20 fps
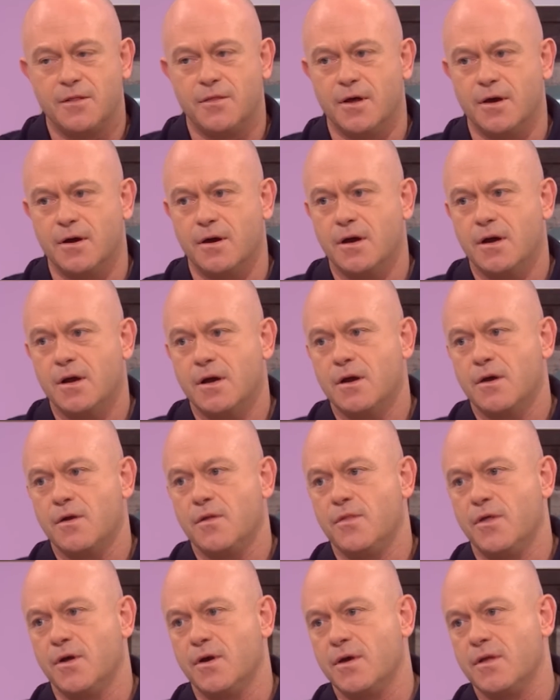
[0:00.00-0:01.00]
that
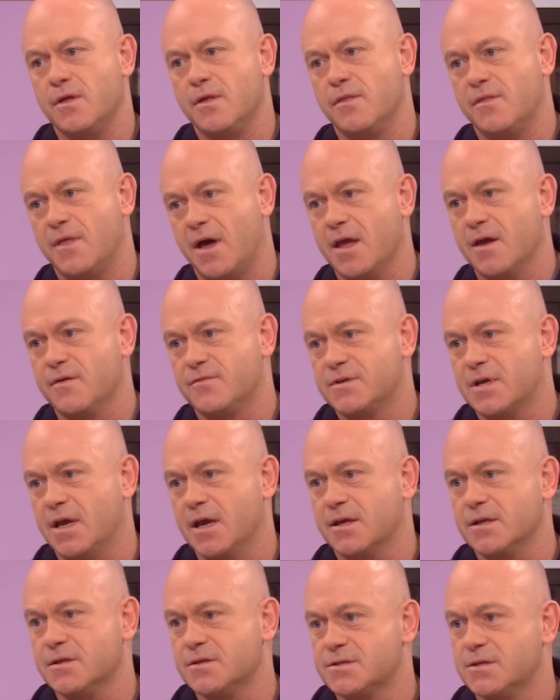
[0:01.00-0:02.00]
that they have
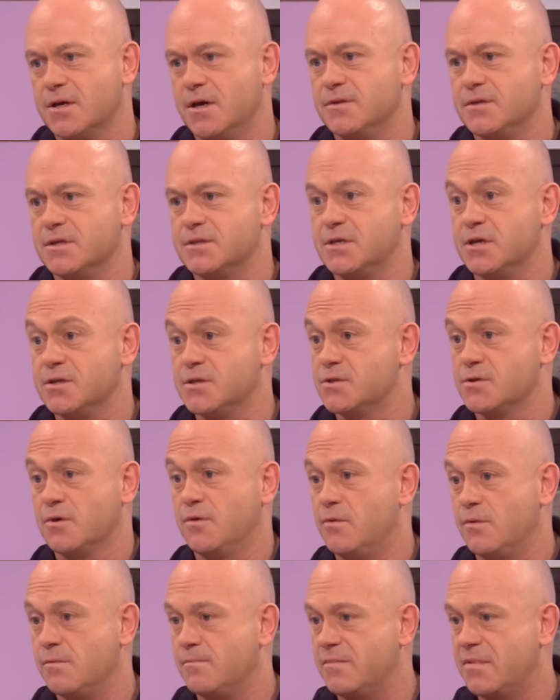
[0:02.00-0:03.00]
taken certain decisions
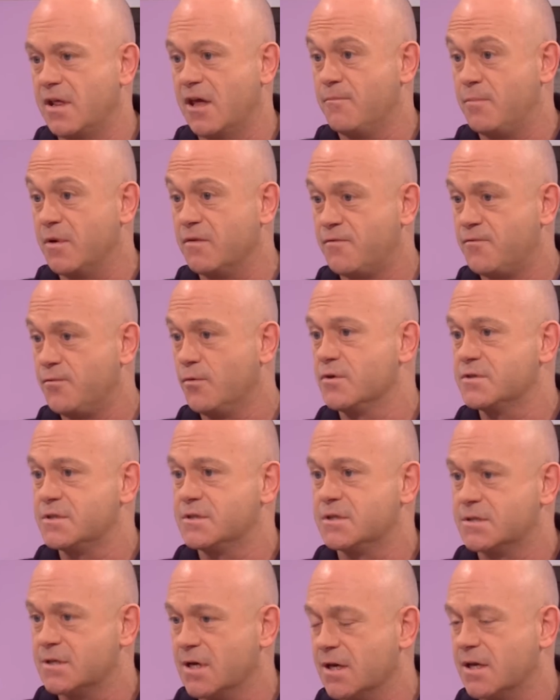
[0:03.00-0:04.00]
or they've been forced
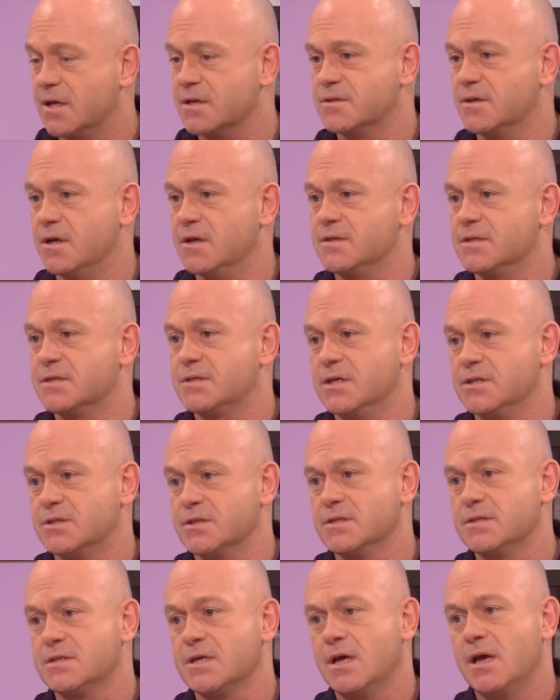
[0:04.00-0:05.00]
into taking certain
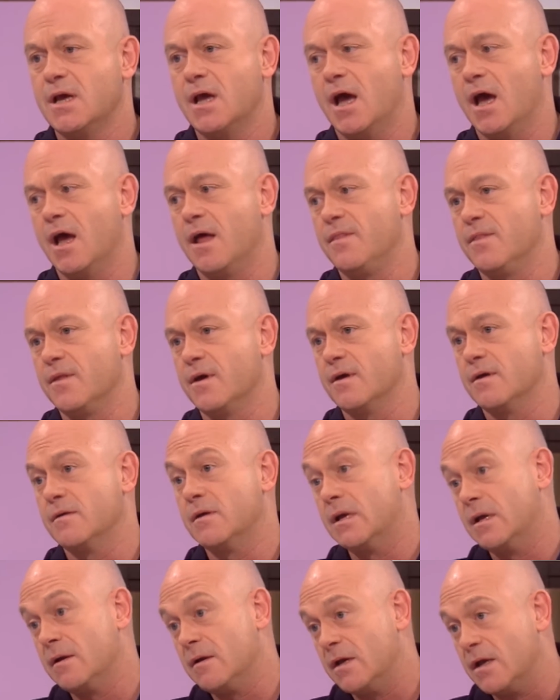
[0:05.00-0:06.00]
decisions and that
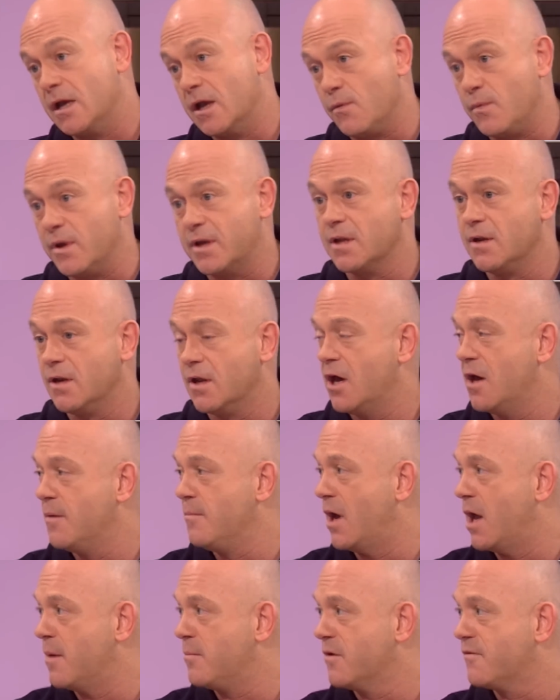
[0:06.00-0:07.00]
we can learn
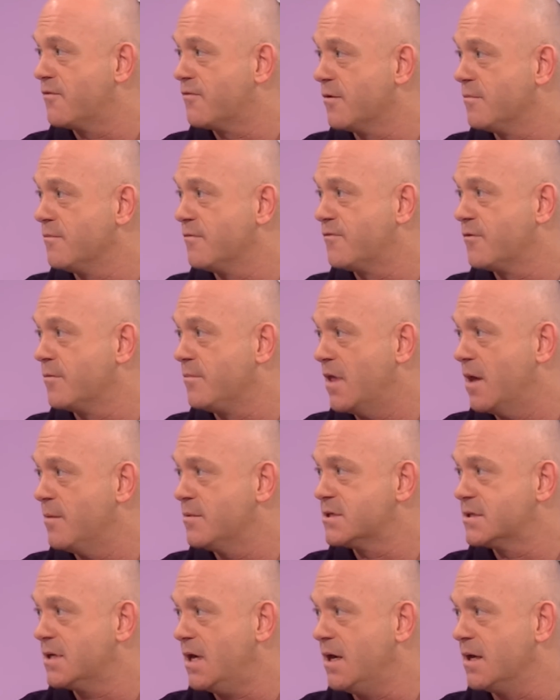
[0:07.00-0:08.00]
maybe from, from their
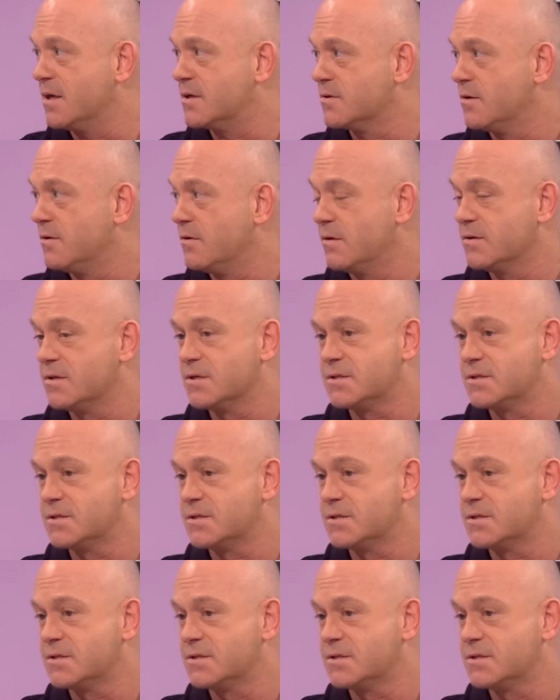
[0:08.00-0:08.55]
mistakes or yeah.